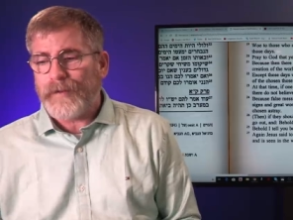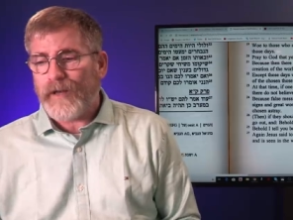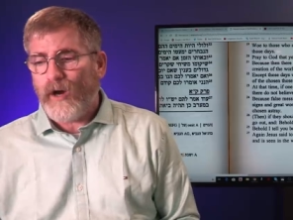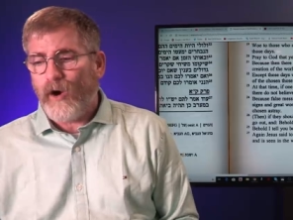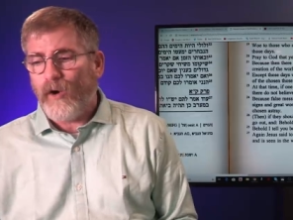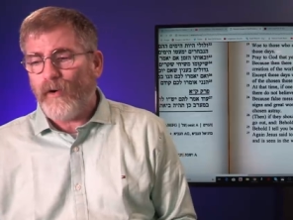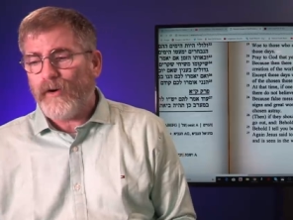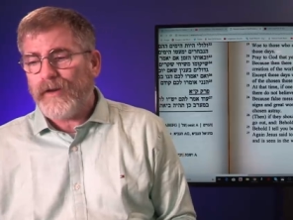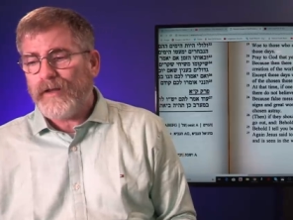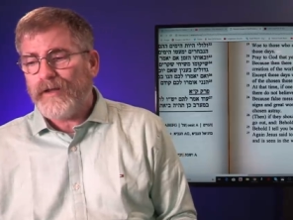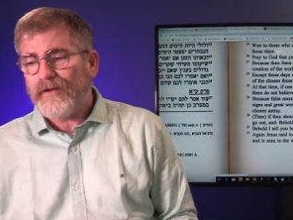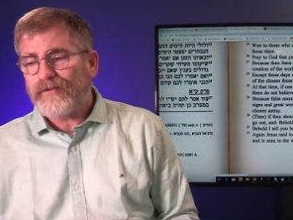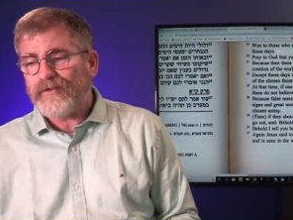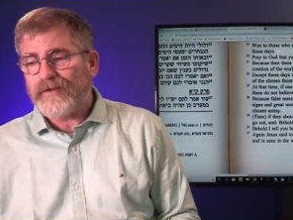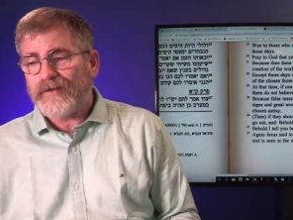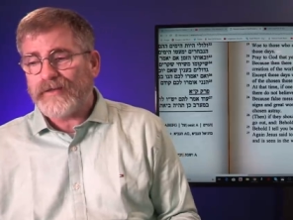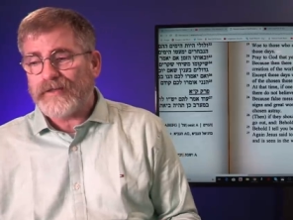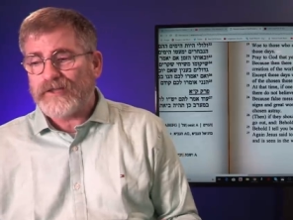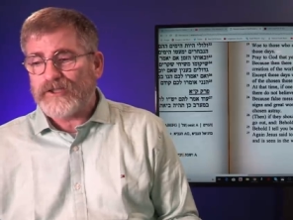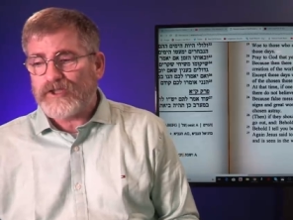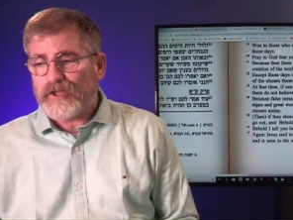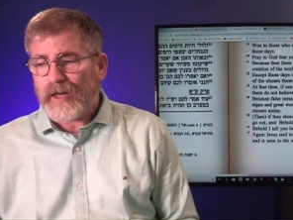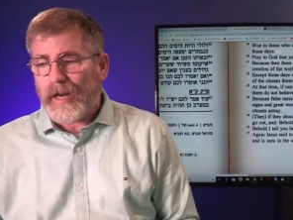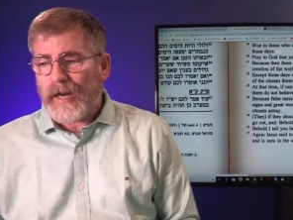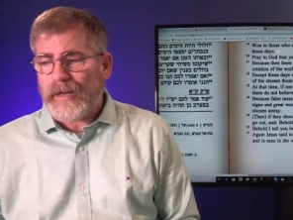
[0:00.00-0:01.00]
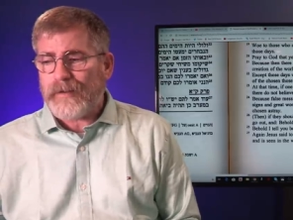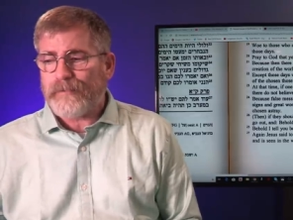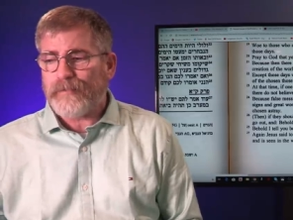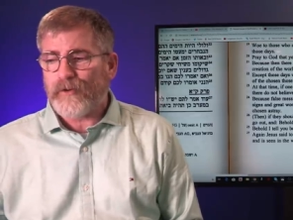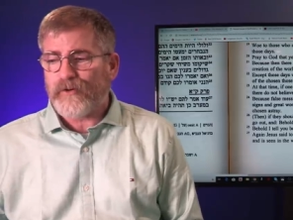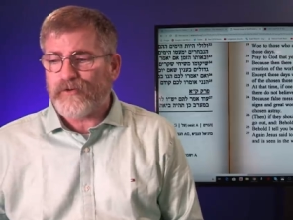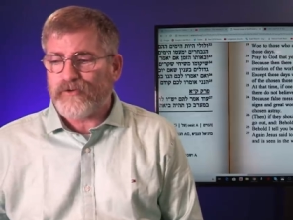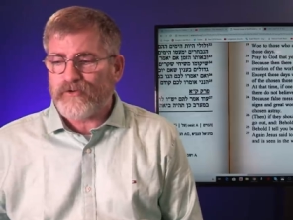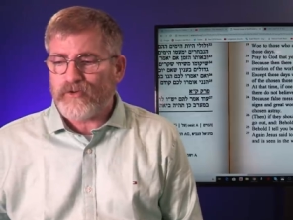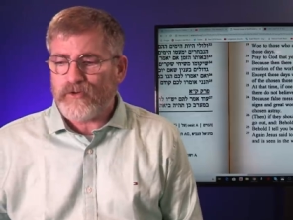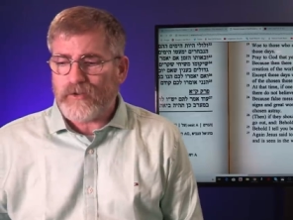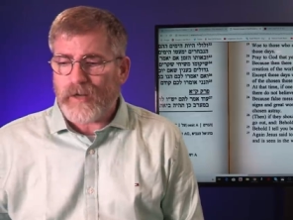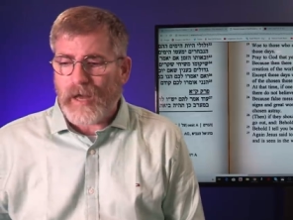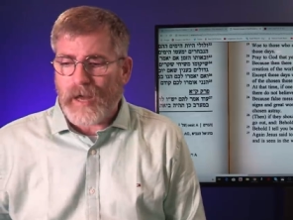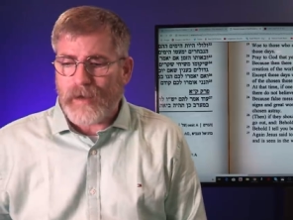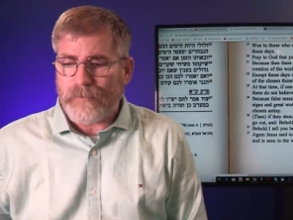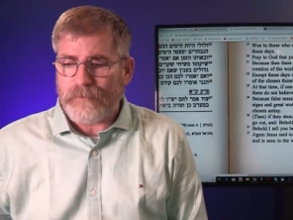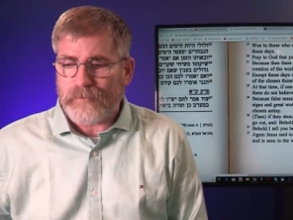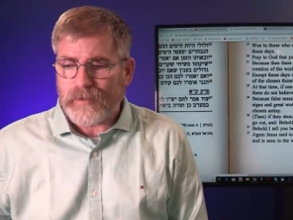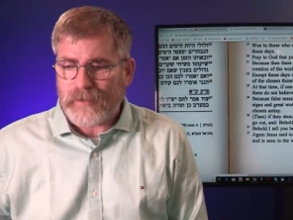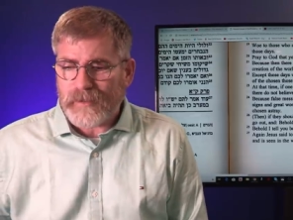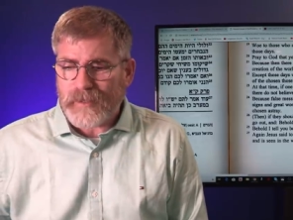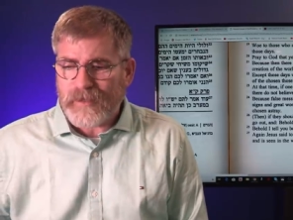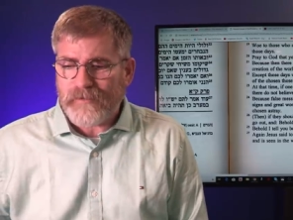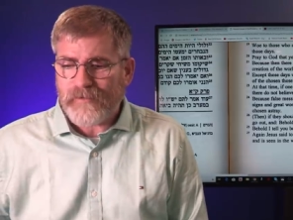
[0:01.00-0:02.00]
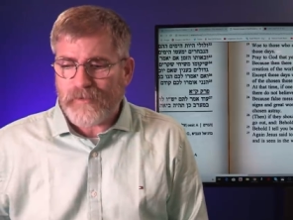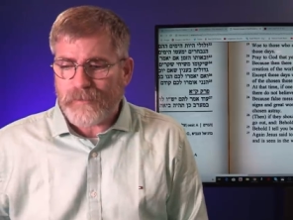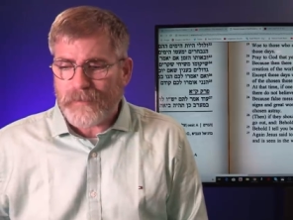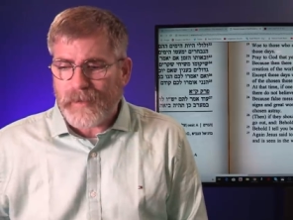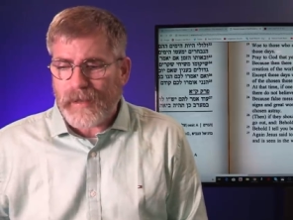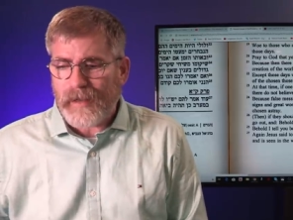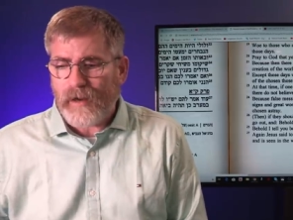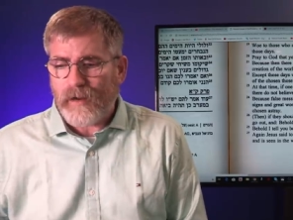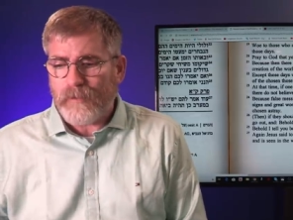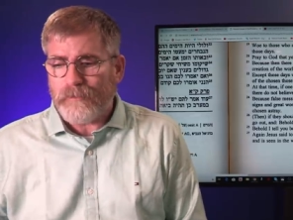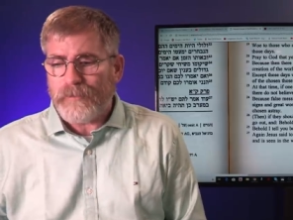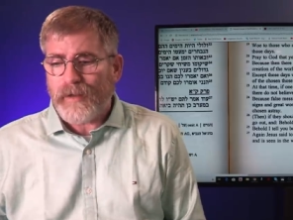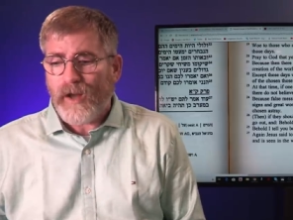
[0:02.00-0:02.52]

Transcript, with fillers: Behold, he is in the chambers, do not believe it.